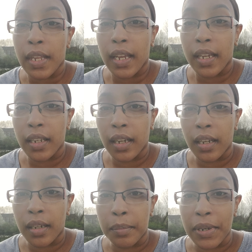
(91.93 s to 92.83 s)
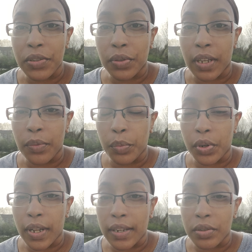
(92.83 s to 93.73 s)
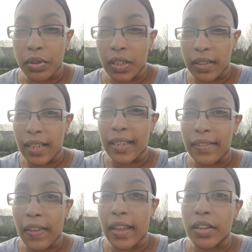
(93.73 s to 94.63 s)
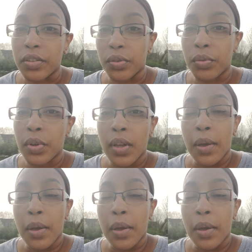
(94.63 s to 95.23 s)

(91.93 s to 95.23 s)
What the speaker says: and make sure that we're not doing anything that they can do.